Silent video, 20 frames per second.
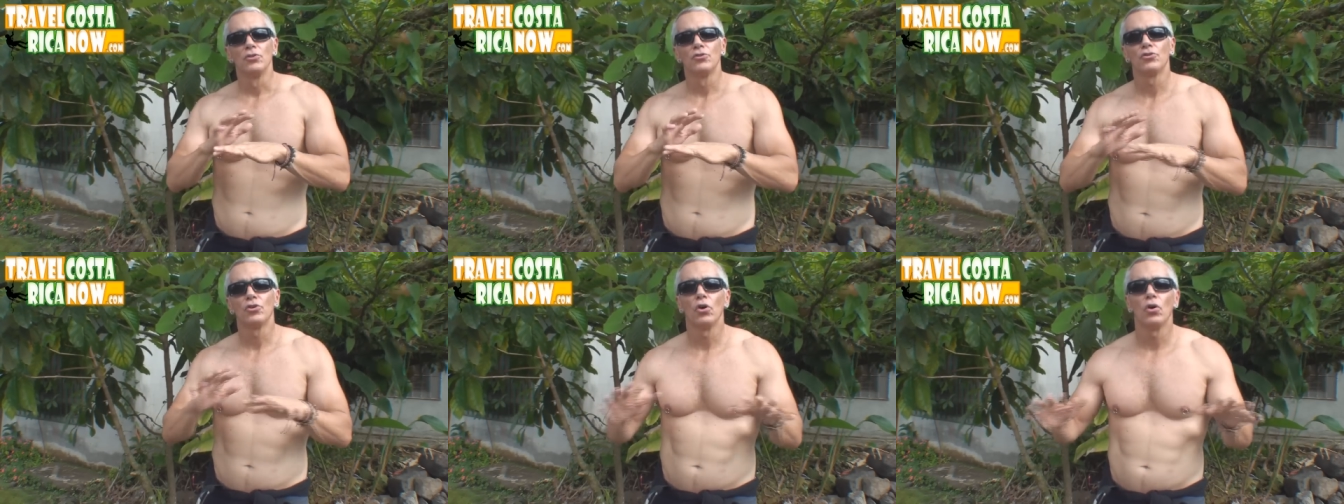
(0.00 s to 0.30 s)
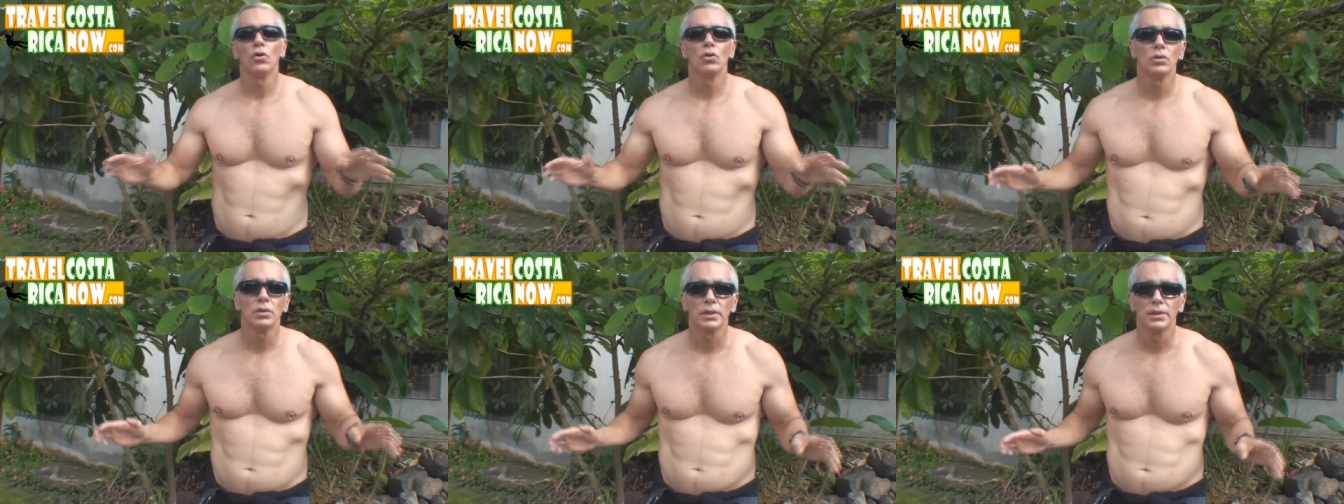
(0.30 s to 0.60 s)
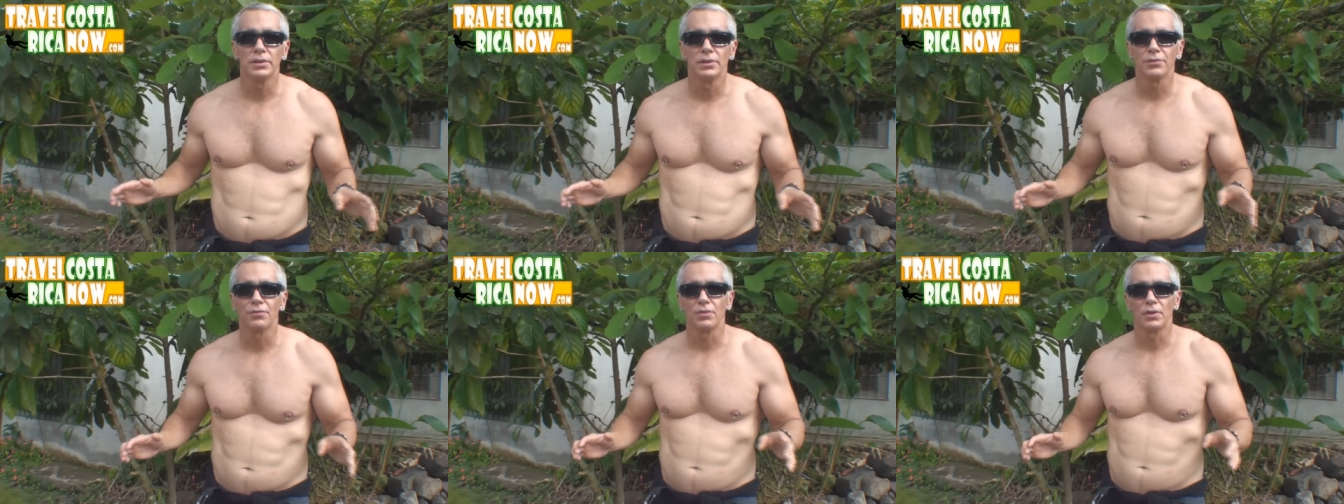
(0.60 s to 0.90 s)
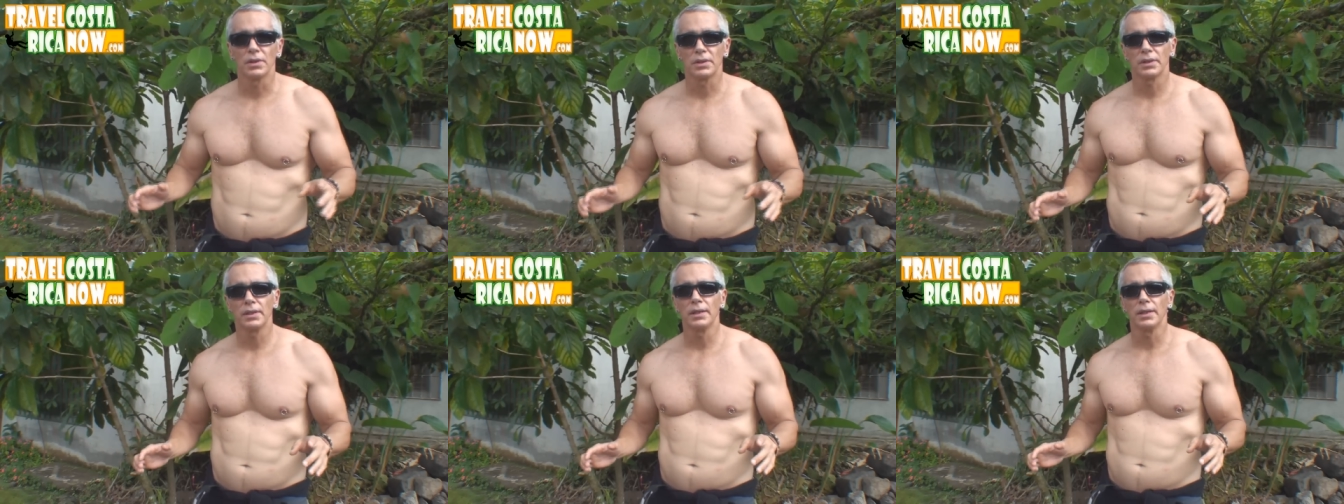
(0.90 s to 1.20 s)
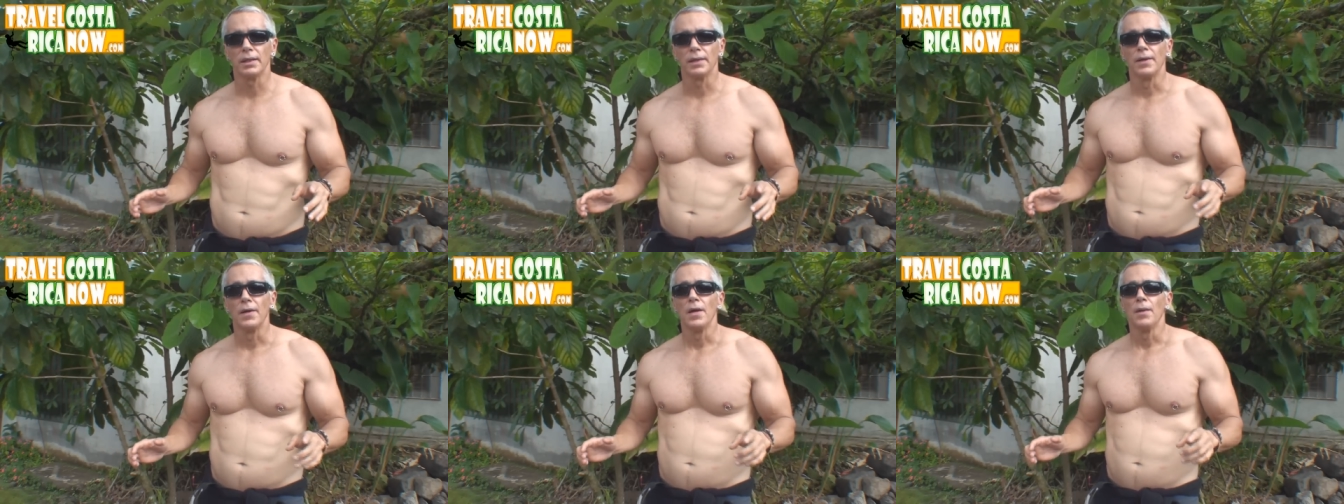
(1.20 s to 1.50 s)
totally different
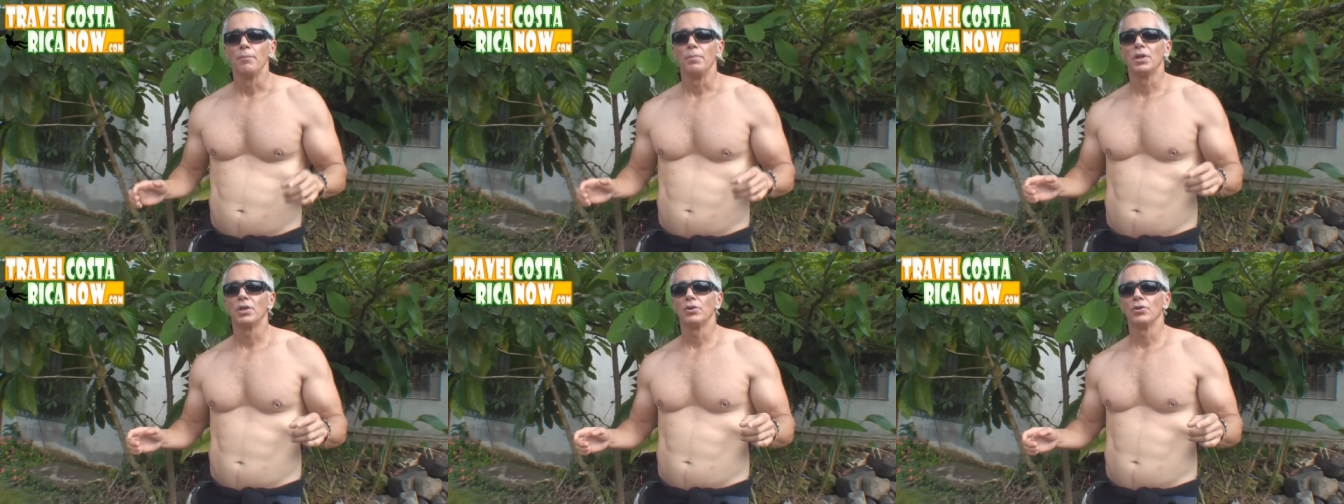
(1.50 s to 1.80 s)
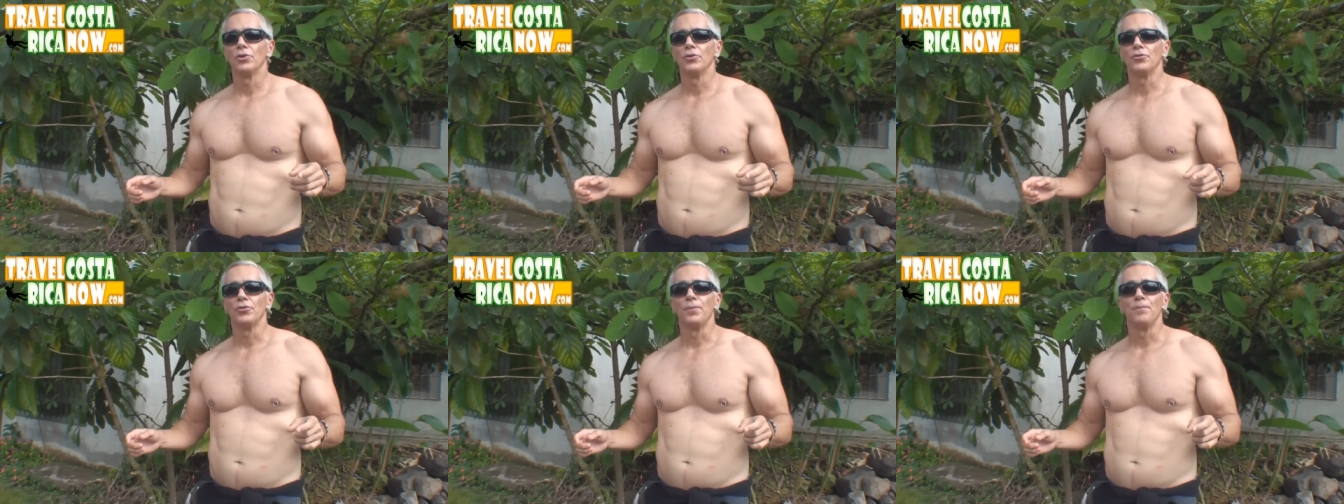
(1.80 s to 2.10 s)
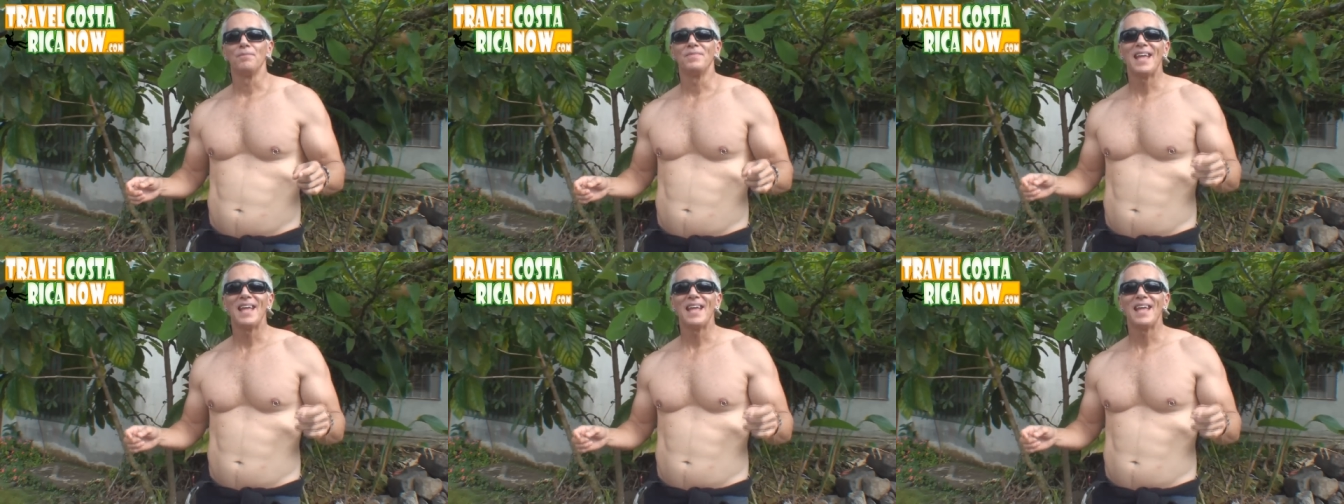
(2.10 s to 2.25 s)
thing because